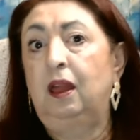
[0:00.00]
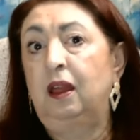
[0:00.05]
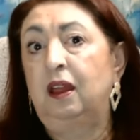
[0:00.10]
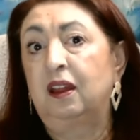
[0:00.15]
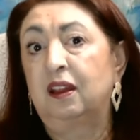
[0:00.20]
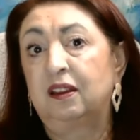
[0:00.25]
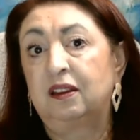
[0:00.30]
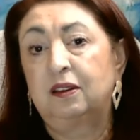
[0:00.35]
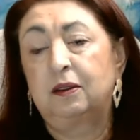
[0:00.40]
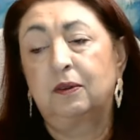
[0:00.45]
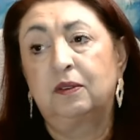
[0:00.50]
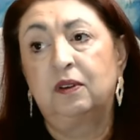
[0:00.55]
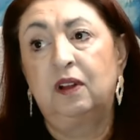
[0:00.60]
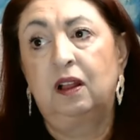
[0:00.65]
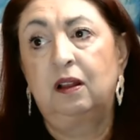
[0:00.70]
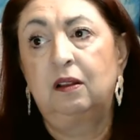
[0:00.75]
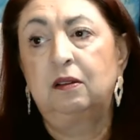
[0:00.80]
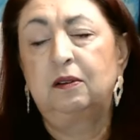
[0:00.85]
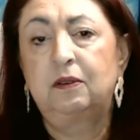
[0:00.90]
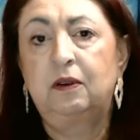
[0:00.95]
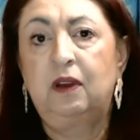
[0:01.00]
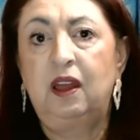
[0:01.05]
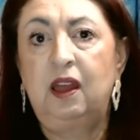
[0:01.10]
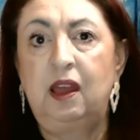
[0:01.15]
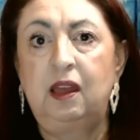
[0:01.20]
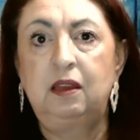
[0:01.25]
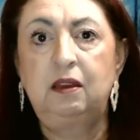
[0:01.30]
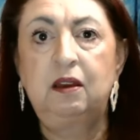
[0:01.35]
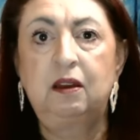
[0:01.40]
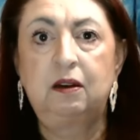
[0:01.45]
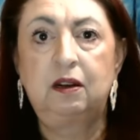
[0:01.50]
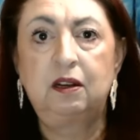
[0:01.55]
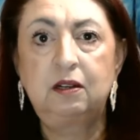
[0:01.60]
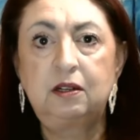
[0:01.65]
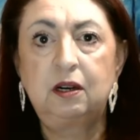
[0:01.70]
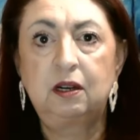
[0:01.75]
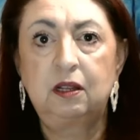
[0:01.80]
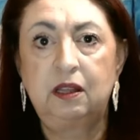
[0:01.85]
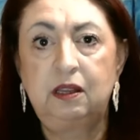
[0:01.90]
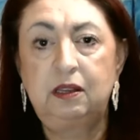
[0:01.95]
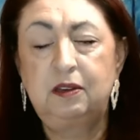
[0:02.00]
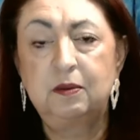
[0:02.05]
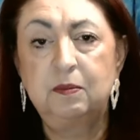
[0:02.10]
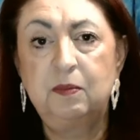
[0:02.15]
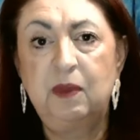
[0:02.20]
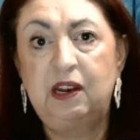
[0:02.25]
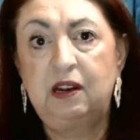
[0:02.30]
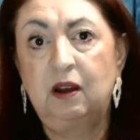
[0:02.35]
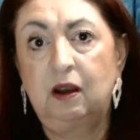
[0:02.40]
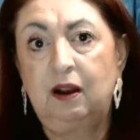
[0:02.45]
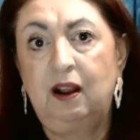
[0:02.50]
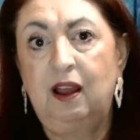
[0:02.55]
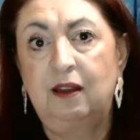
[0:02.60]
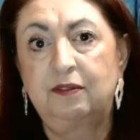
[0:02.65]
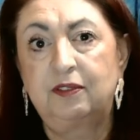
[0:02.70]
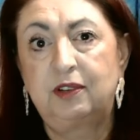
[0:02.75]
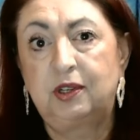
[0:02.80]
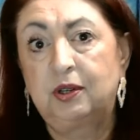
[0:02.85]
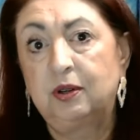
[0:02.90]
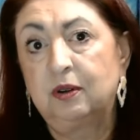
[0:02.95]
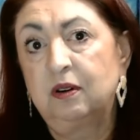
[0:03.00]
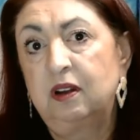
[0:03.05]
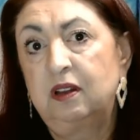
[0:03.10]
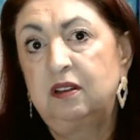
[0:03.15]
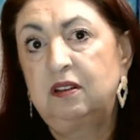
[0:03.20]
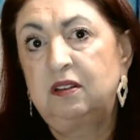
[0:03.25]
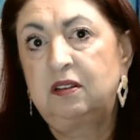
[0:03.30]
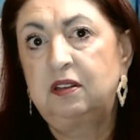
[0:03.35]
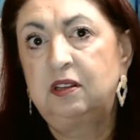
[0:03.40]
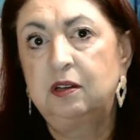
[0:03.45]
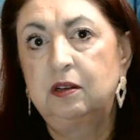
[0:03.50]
And well, okay, initially you may not have a choice.